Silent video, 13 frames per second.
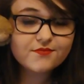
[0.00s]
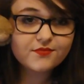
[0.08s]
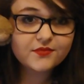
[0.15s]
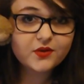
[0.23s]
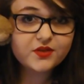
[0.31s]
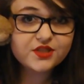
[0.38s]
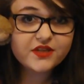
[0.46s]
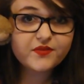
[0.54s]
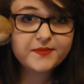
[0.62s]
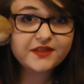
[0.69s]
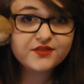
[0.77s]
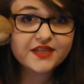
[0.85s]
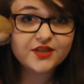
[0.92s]
Go on, just give
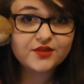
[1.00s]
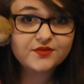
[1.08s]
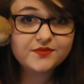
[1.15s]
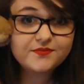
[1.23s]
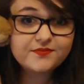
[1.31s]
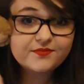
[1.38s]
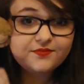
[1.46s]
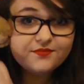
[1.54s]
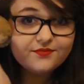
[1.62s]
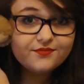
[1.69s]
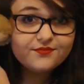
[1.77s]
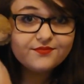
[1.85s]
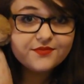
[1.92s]
him a little tickle.
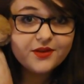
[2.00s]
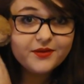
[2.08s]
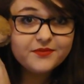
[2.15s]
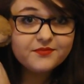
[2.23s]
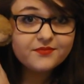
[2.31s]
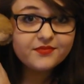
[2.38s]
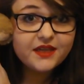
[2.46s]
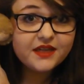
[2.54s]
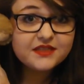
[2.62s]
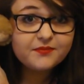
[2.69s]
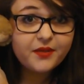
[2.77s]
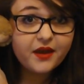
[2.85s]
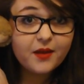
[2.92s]
Go on. He
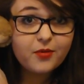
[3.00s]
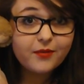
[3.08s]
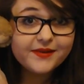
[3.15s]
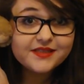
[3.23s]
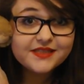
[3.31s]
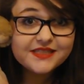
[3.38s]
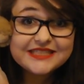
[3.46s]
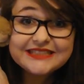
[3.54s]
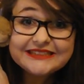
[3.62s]
doesn't bite, I promise.